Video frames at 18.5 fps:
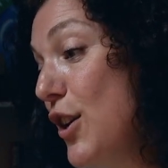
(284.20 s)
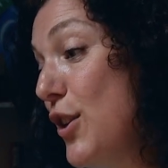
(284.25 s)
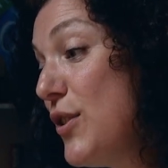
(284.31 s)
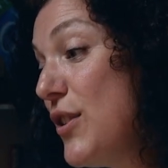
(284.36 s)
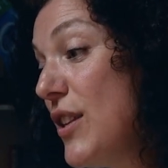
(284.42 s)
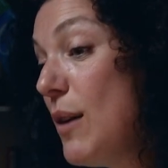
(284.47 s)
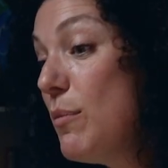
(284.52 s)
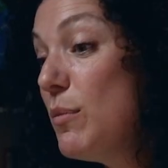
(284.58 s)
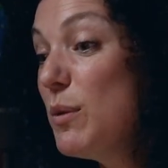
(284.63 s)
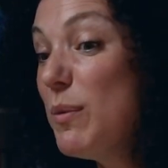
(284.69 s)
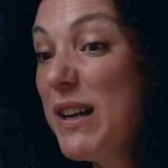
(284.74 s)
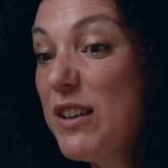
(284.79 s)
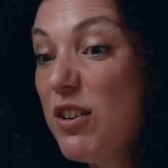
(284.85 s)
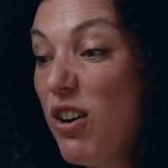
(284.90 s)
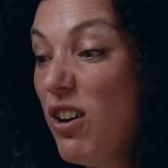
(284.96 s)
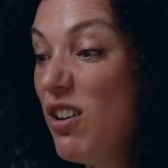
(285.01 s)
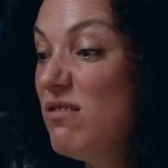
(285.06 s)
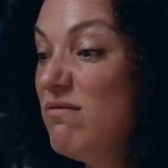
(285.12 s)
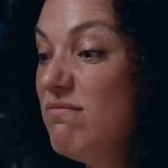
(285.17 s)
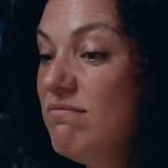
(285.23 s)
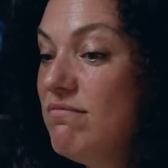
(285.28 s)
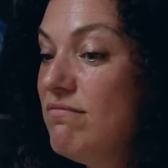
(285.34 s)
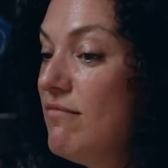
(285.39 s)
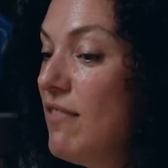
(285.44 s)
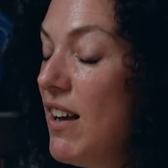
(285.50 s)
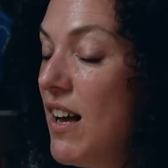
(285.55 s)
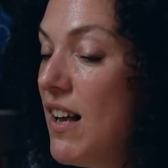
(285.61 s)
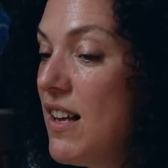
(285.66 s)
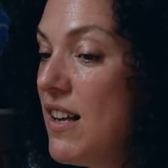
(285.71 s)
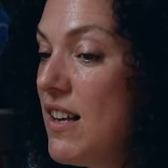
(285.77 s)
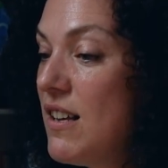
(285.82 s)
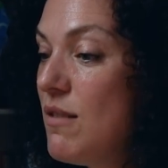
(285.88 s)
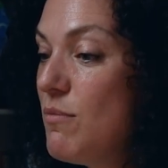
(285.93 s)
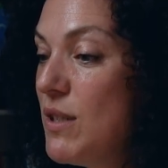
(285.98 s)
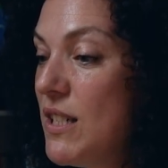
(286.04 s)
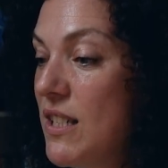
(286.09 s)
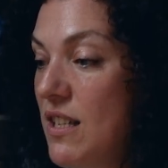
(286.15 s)
So then we went on,
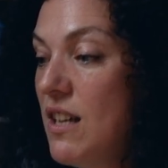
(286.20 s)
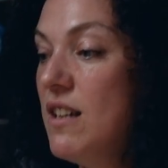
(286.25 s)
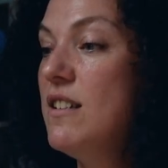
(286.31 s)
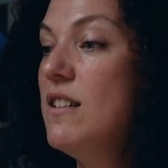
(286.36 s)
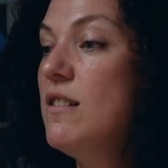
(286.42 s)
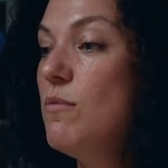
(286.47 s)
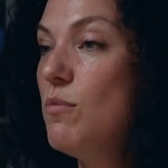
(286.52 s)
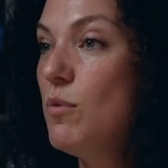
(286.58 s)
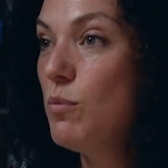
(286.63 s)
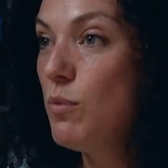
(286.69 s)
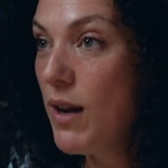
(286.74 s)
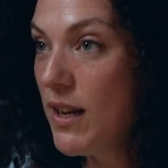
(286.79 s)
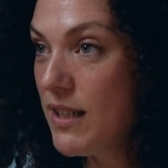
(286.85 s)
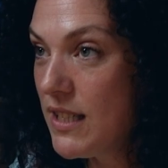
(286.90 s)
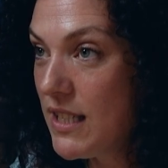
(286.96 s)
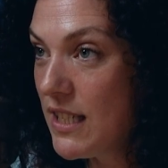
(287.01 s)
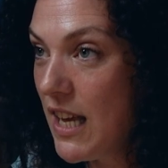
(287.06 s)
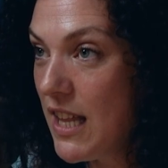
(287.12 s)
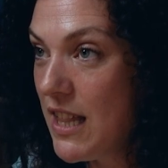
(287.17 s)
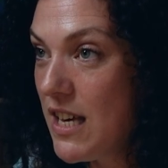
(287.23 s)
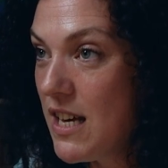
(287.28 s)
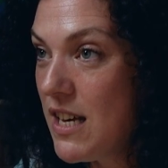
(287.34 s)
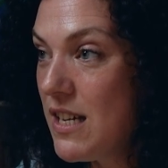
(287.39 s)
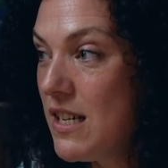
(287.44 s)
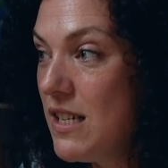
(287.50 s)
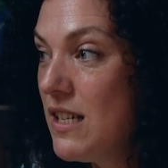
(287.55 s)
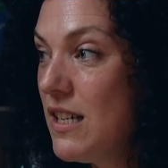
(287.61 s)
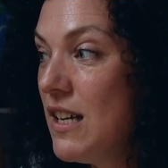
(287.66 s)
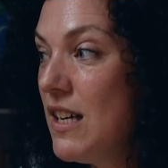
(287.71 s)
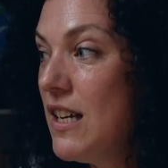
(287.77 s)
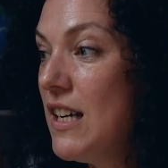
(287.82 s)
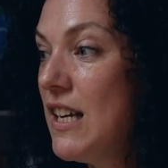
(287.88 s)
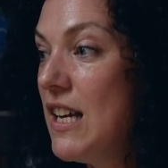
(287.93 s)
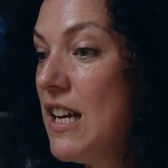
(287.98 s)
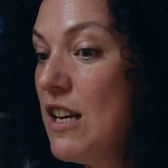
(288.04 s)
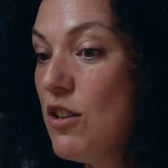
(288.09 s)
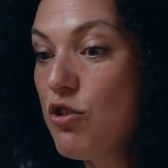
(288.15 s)
we decided we'd work together.
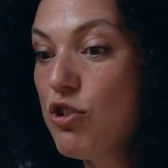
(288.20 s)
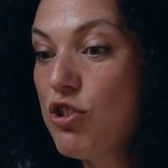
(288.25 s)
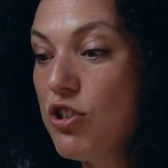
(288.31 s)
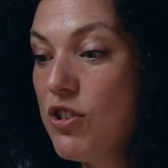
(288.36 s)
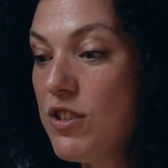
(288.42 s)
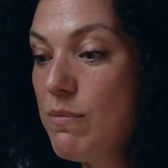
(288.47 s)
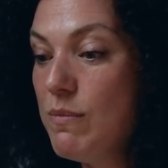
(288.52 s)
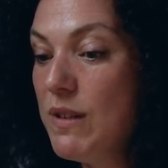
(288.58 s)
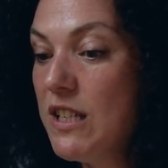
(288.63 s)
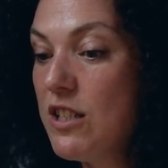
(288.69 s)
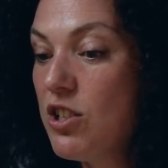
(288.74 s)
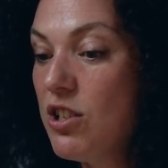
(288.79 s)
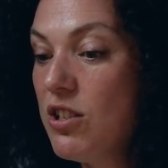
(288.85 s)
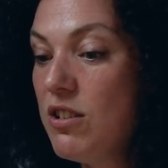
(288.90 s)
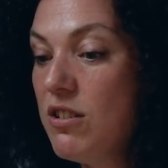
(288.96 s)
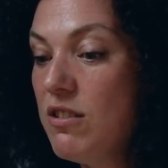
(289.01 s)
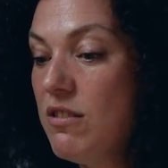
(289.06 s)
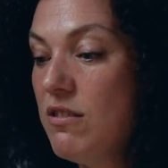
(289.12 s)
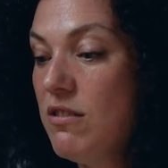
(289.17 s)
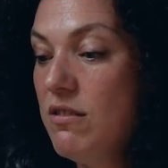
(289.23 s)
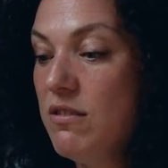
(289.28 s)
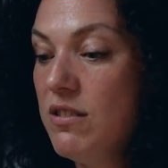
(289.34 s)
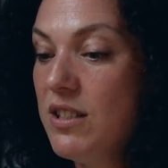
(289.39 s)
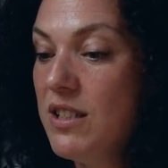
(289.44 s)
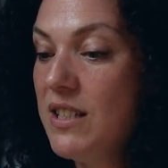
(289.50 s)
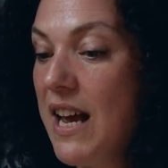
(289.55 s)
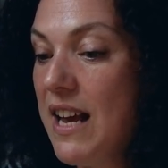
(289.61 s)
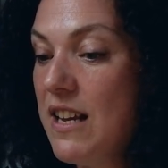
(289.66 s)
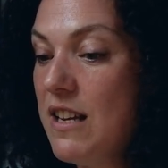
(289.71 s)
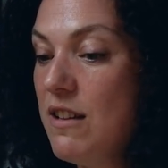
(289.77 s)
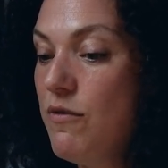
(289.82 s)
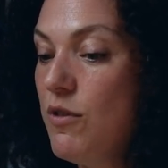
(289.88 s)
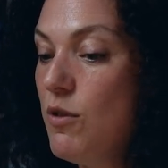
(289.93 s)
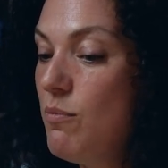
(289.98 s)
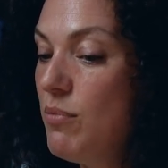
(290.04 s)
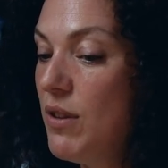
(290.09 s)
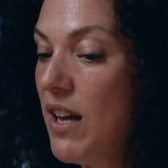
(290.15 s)
He introduced me to
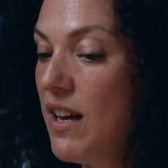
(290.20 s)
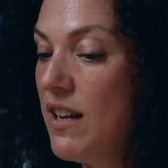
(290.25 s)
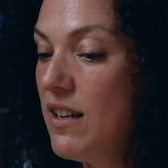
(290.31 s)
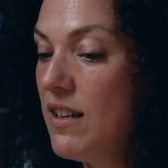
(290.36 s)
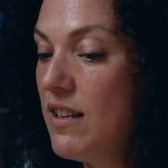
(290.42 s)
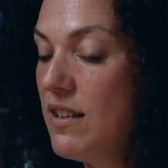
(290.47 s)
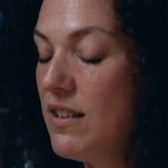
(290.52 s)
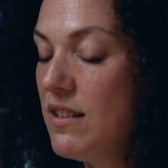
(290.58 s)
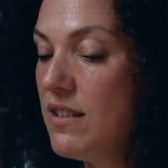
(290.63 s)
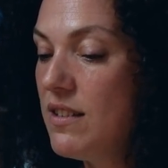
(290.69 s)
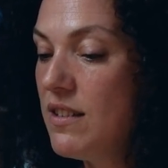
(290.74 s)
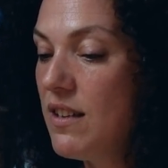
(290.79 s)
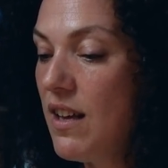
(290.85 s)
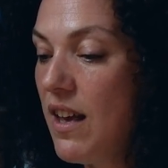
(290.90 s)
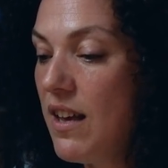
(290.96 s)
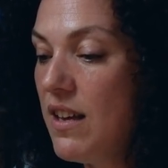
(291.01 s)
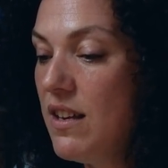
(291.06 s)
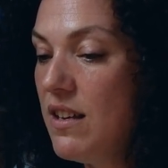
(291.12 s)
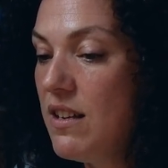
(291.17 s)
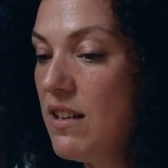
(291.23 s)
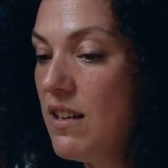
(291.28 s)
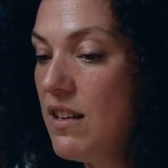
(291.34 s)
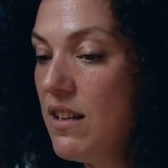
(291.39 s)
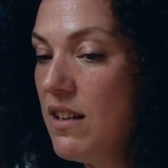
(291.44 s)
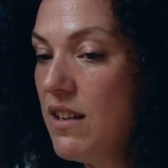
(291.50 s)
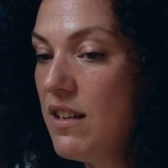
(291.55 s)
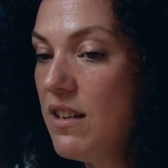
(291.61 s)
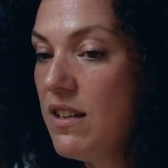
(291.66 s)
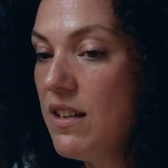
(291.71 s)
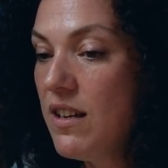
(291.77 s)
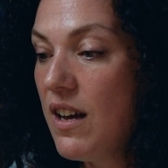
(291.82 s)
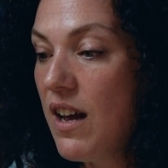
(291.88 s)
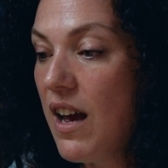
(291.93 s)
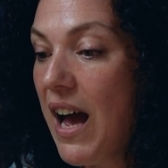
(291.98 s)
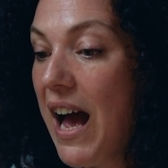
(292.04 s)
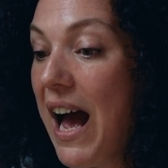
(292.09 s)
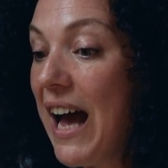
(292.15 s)
Dave, who plays Aiden.
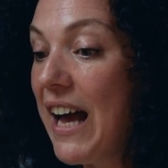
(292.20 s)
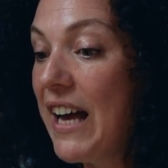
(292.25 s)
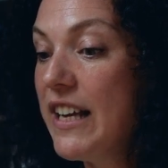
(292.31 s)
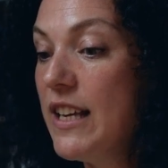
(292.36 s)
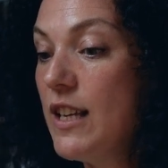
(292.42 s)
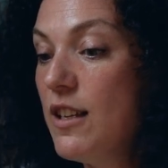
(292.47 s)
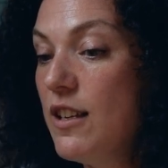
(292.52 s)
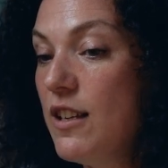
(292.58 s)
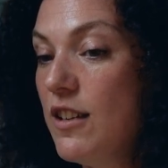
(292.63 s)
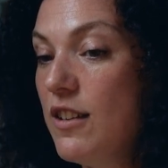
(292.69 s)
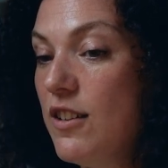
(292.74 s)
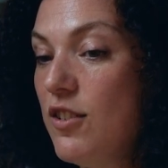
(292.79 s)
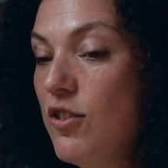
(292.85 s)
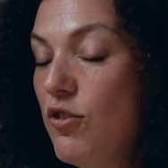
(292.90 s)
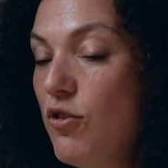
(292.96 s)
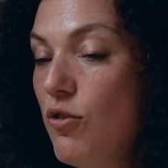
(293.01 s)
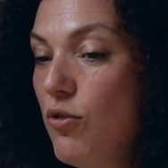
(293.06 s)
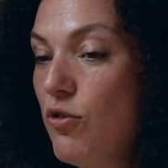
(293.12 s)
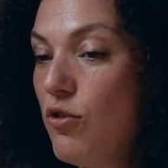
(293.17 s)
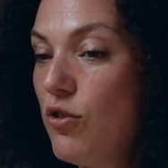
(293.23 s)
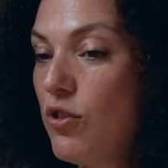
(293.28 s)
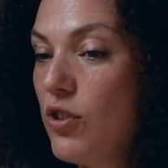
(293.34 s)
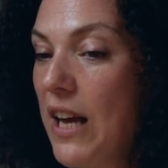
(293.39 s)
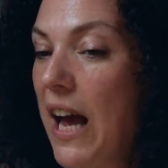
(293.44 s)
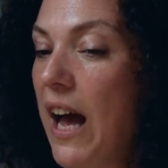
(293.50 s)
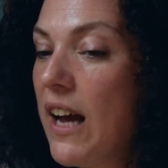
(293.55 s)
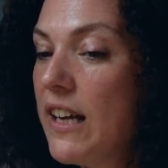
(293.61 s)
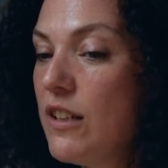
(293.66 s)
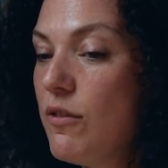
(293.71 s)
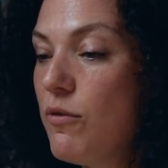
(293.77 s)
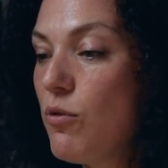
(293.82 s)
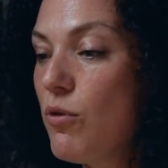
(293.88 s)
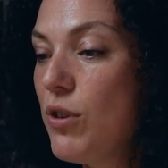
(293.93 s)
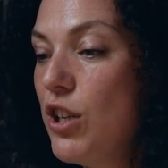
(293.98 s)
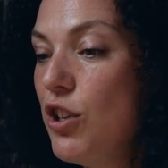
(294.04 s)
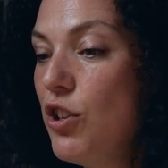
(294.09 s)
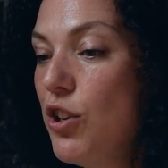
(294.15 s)
I kind of
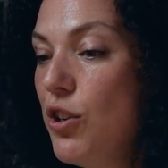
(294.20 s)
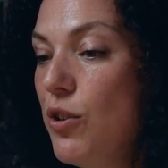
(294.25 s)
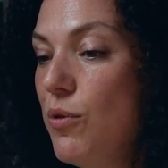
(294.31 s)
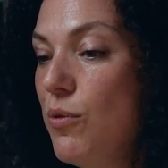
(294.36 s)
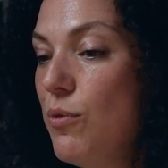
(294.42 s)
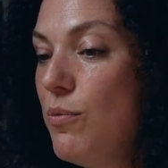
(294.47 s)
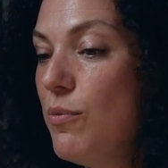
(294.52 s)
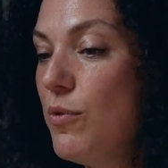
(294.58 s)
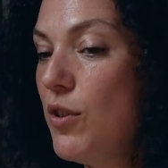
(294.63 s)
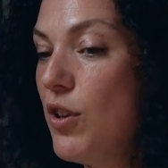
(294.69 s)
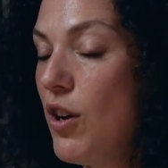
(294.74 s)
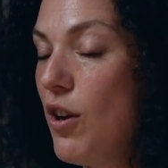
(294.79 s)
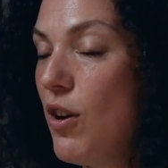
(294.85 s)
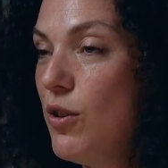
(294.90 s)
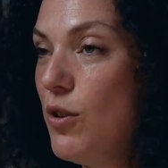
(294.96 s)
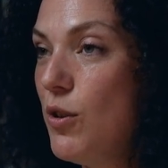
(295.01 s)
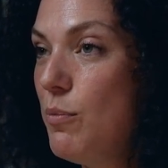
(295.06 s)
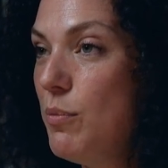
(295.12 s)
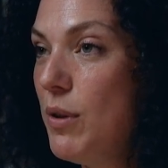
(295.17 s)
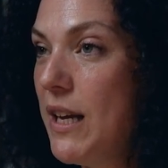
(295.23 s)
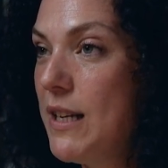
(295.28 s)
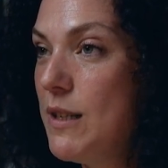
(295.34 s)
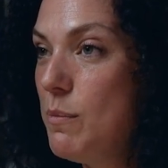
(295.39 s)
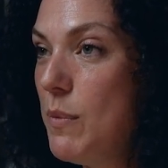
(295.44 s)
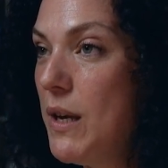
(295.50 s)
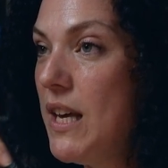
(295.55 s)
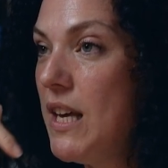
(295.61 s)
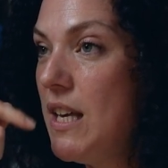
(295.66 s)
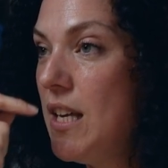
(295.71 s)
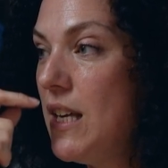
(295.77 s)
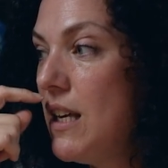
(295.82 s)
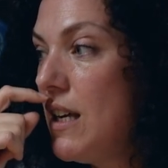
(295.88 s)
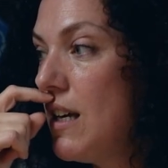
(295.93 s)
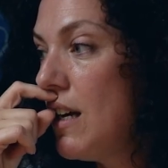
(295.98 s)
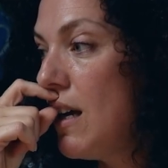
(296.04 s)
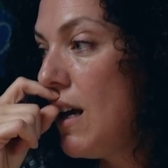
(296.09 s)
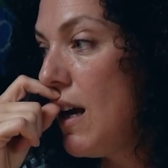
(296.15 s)
already knew the girl who plays Bea,